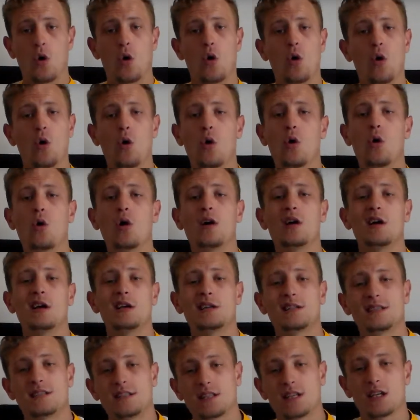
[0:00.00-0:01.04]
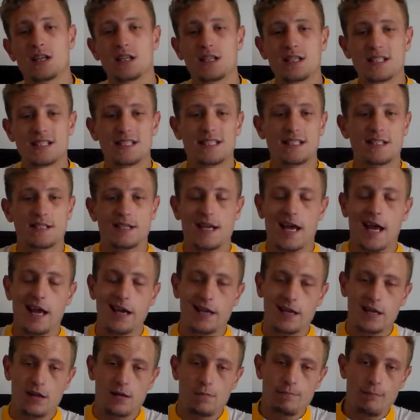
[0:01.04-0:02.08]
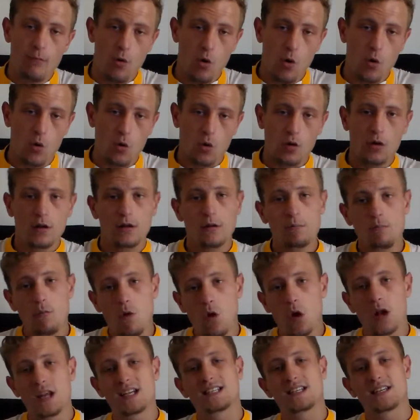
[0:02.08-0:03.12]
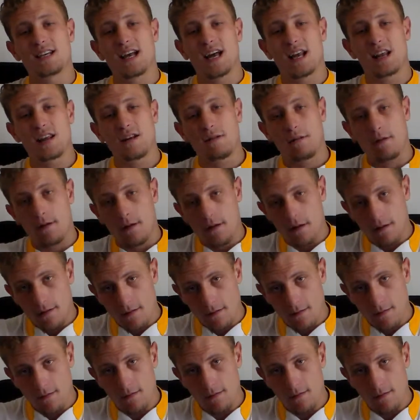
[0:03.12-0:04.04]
or a still standing maul. And maul is another